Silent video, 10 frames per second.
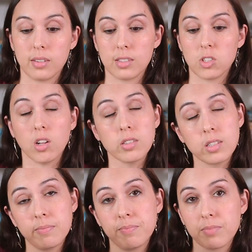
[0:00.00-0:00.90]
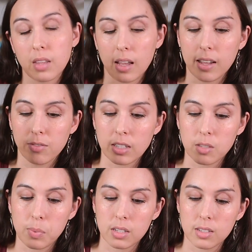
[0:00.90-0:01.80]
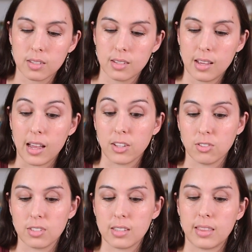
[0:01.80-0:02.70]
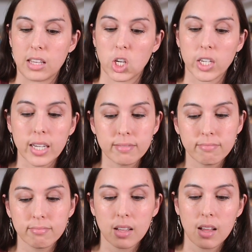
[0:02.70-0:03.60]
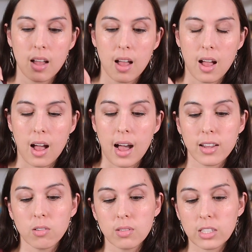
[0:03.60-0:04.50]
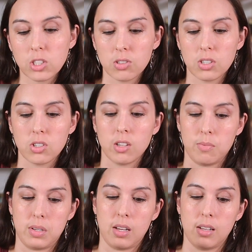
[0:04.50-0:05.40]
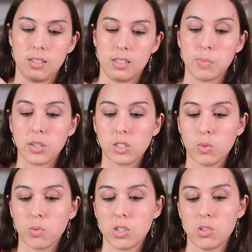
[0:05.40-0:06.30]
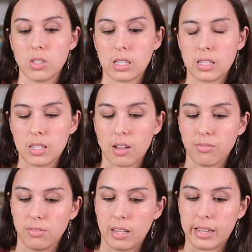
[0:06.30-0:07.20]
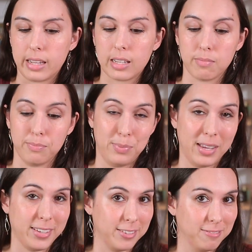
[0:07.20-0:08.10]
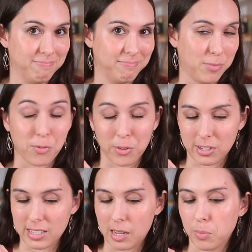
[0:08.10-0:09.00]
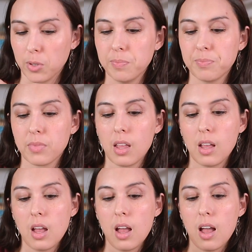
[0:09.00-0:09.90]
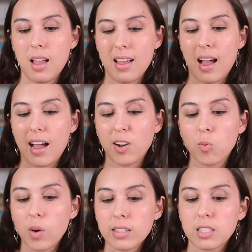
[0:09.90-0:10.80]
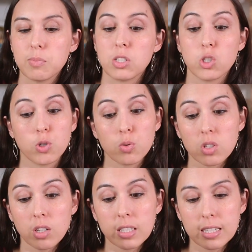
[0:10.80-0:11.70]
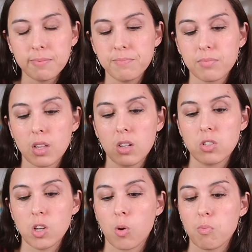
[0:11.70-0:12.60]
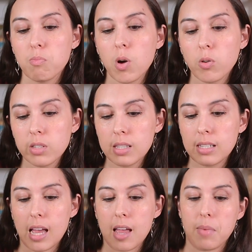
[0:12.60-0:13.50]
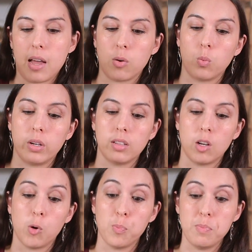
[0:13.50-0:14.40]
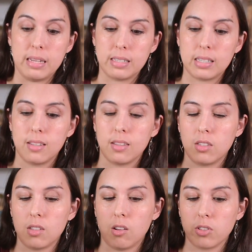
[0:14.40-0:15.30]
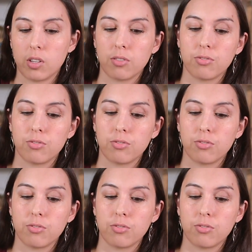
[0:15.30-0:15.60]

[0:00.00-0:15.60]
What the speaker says: salt in recipes, and you'll see that they cook it. I don't like to do the salt because, especially when we're using stuff like bacon, for example, I don't want it to be too salty. So most of the time I will omit the salt